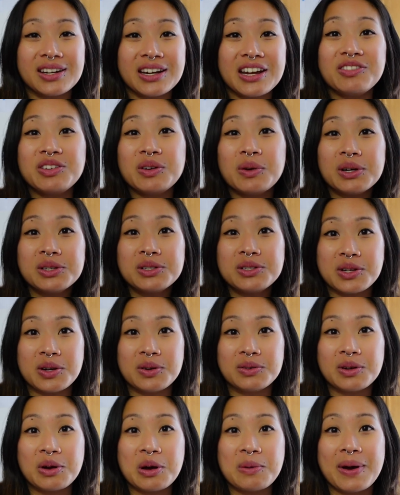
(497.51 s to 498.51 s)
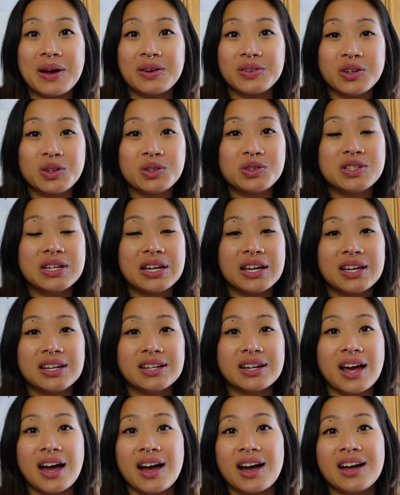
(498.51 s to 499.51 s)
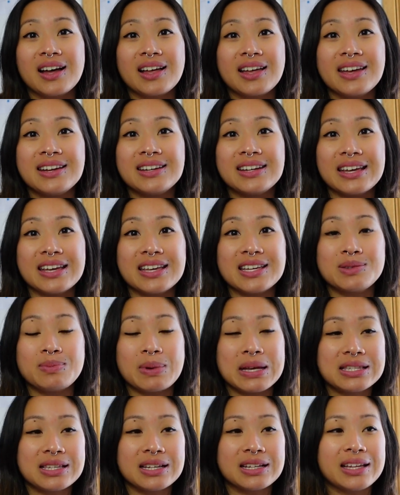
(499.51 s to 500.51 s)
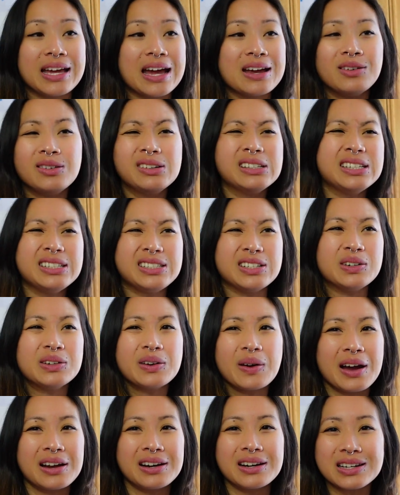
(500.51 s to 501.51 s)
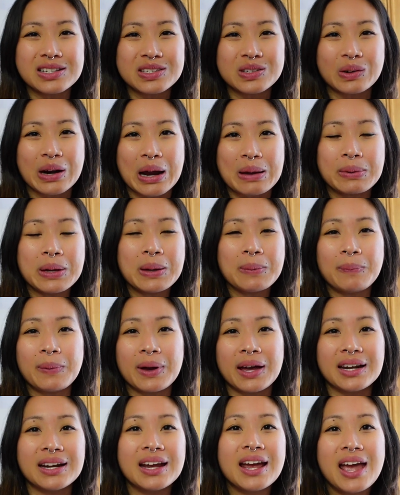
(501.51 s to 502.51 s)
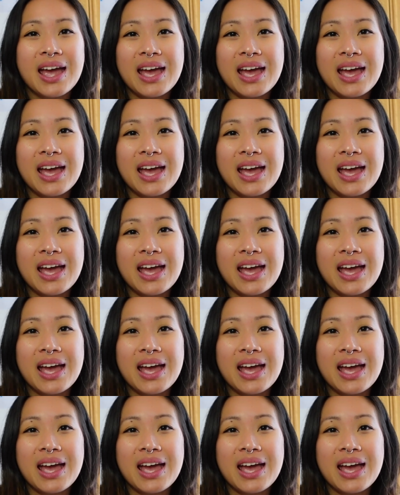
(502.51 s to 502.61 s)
If you all don't know about Notion, it is basically, I really don't know how to describe it, but